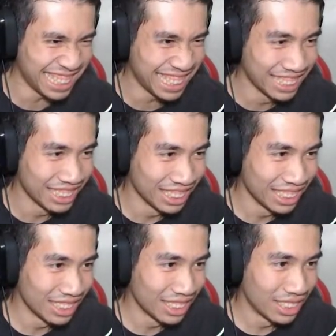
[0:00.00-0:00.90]

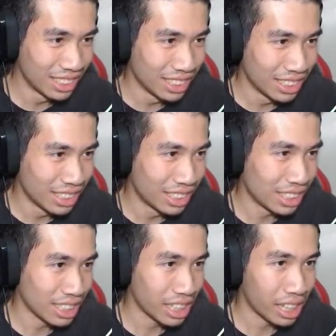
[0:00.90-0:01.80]

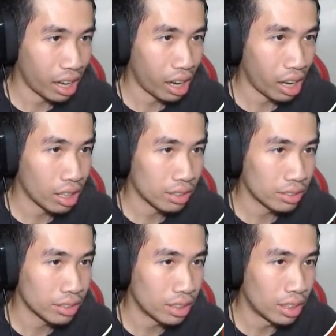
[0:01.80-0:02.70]

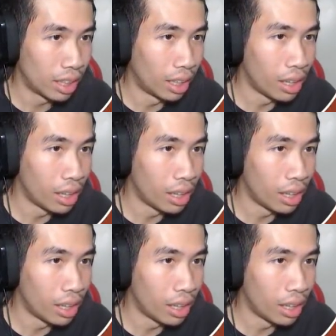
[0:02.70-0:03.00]
Nobody speaks.